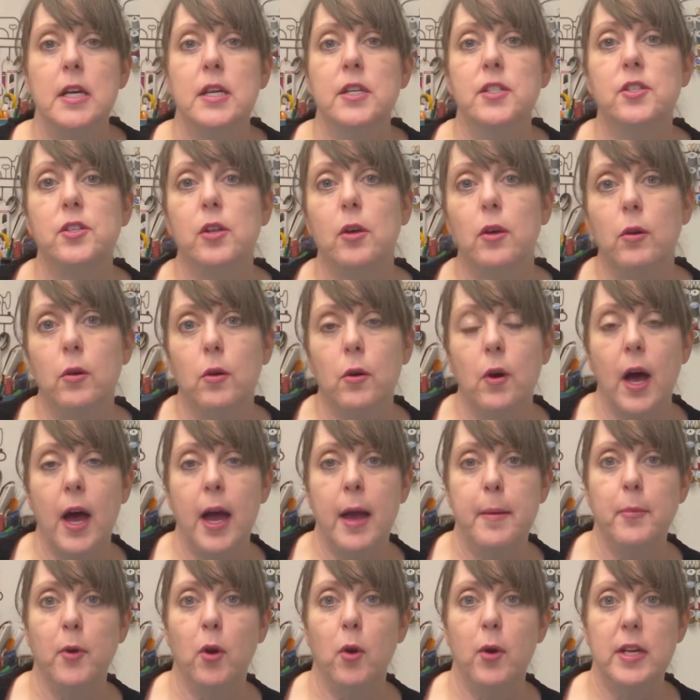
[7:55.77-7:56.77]
So
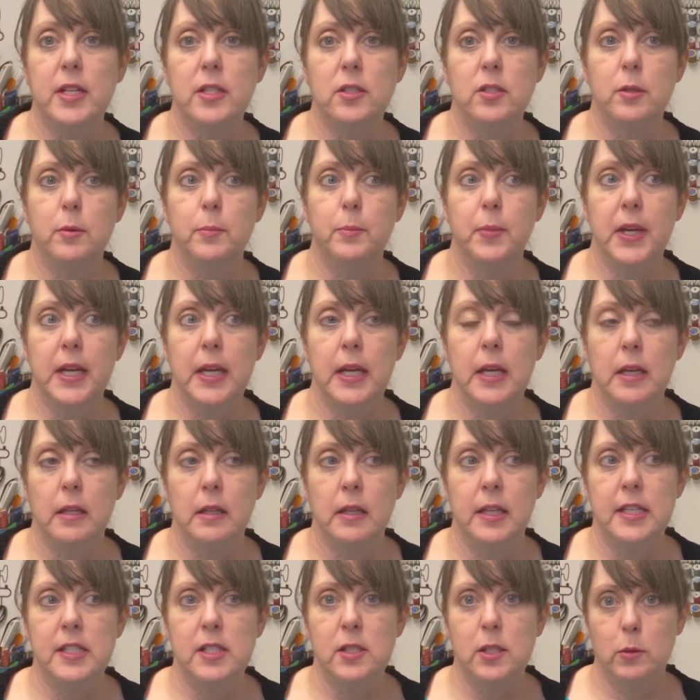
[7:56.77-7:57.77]
I'm going to be
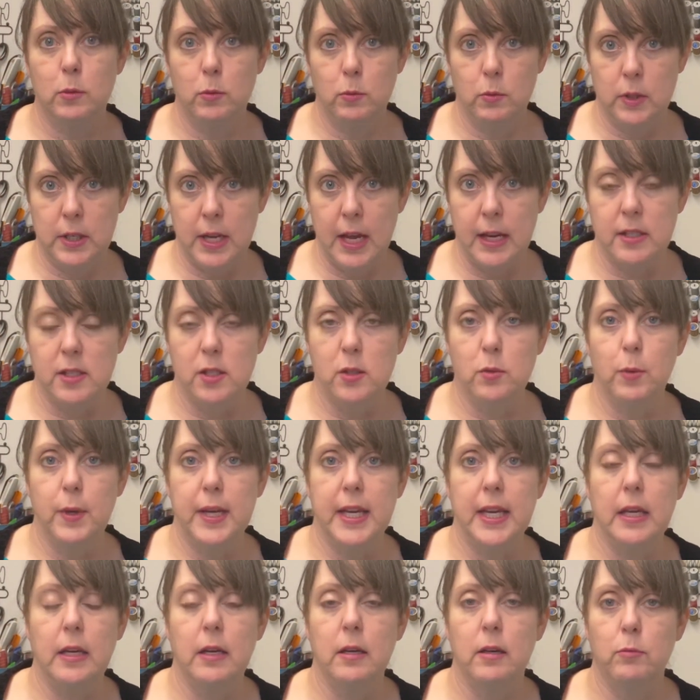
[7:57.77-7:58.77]
this next
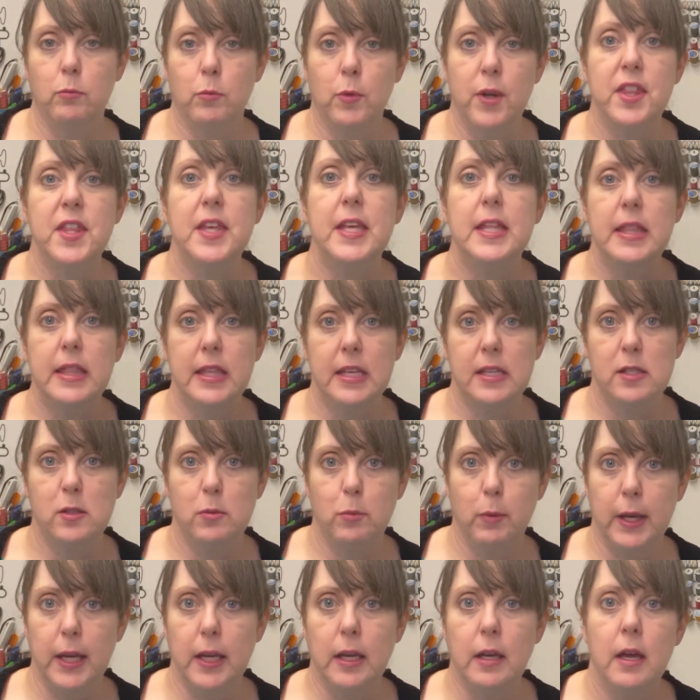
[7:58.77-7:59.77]
week, within this
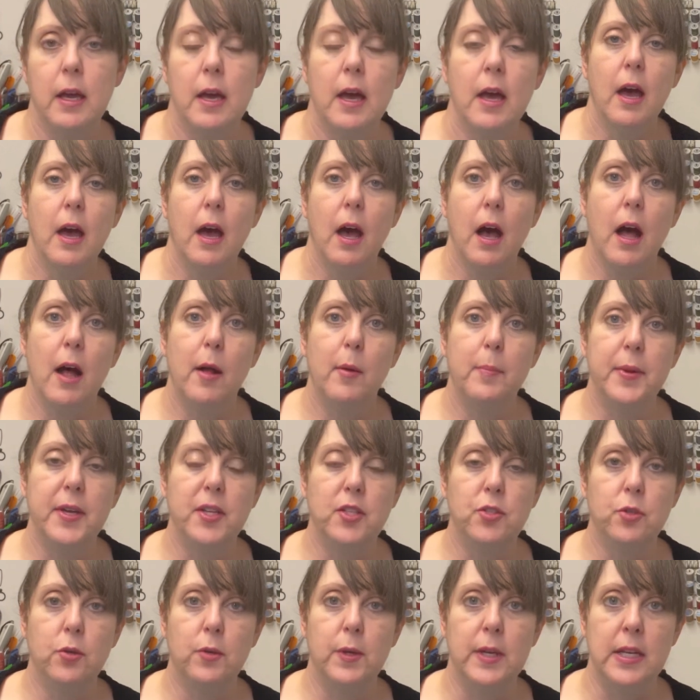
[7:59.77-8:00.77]
week, I'll be
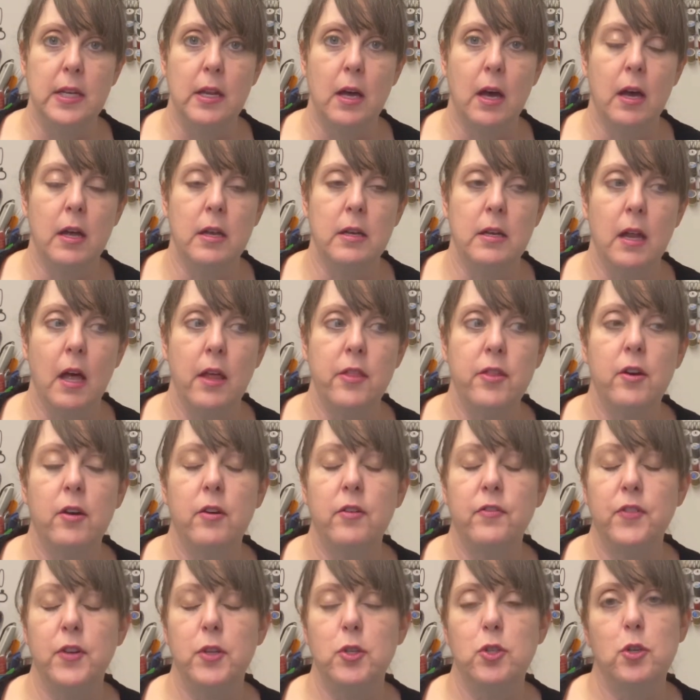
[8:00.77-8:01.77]
doing another
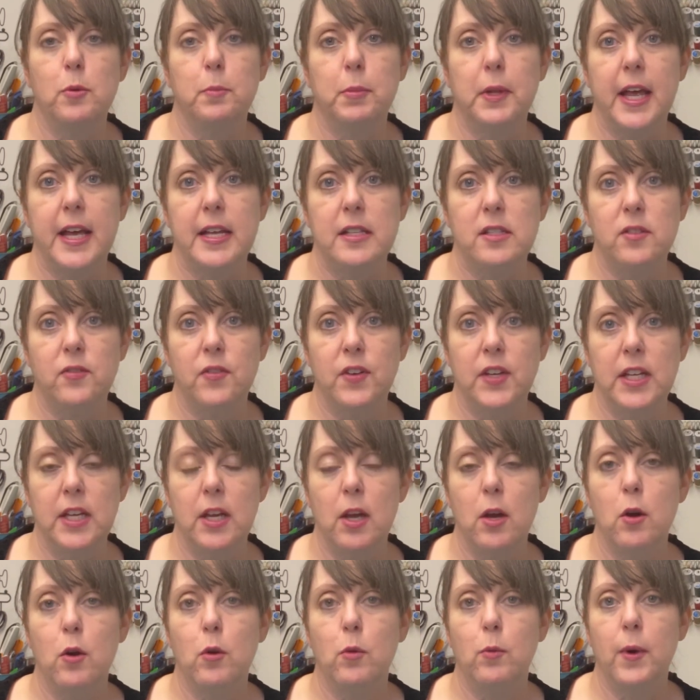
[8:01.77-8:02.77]
future plans
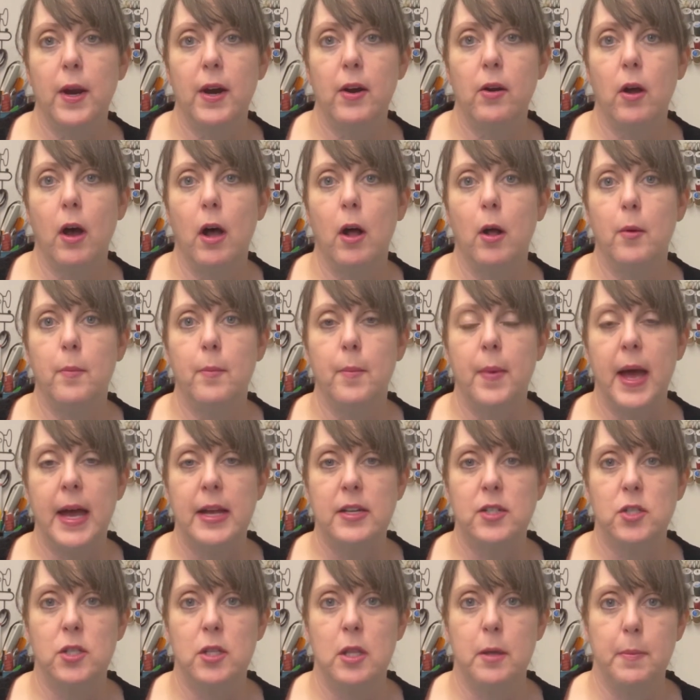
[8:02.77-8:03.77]
video where I'll
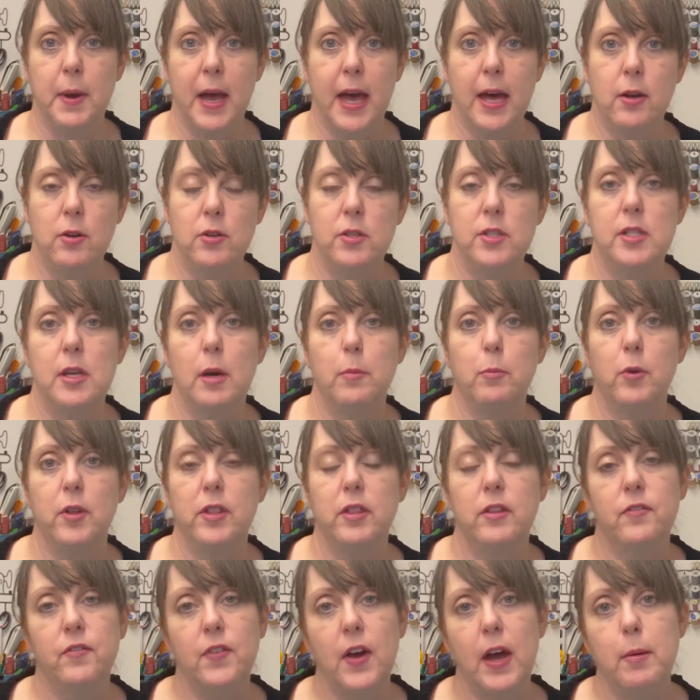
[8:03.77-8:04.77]
match the patterns up with
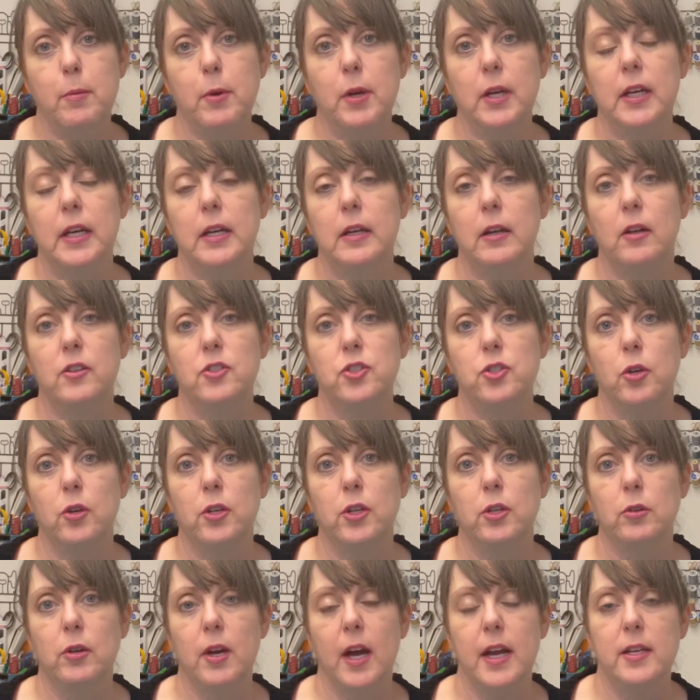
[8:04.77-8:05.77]
the fabric, and I'll show
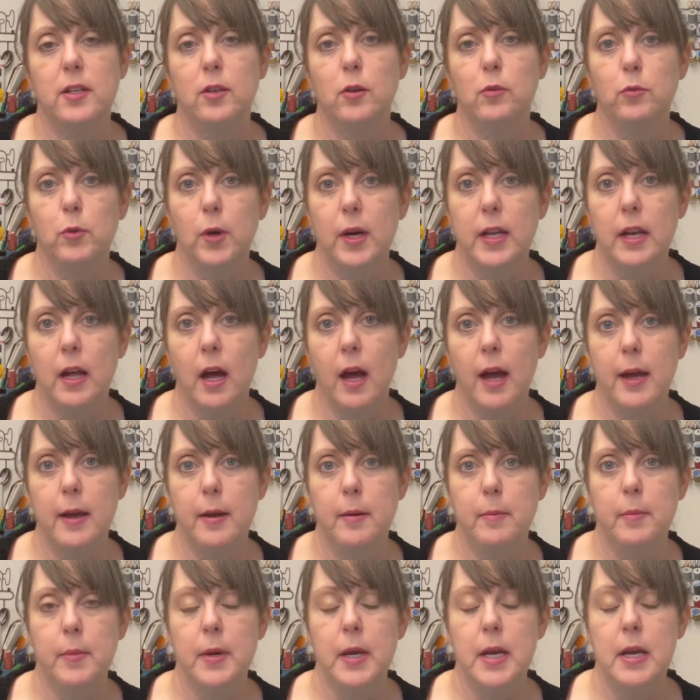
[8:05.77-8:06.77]
you kind of what I
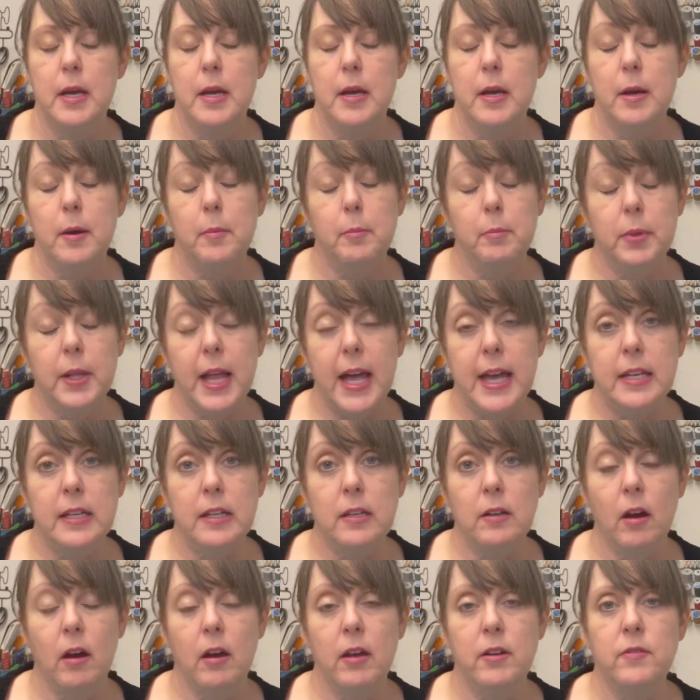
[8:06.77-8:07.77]
am
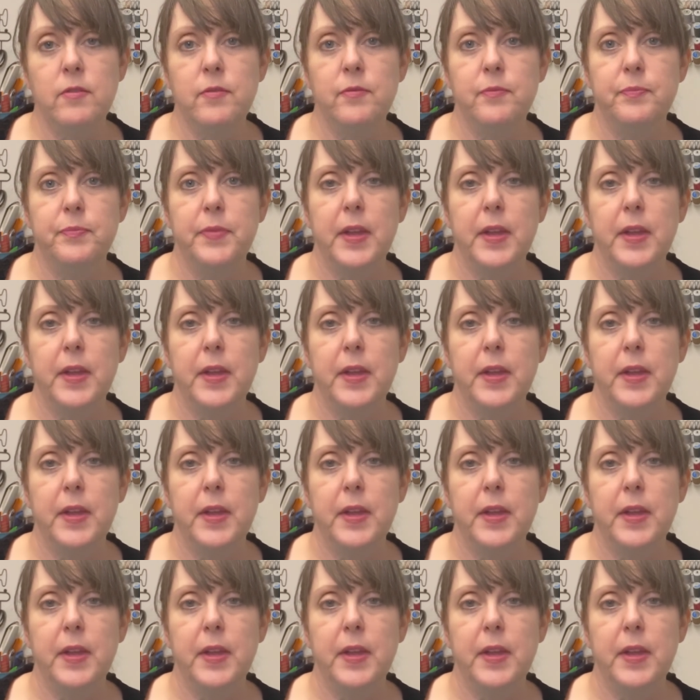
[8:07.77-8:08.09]
planning on.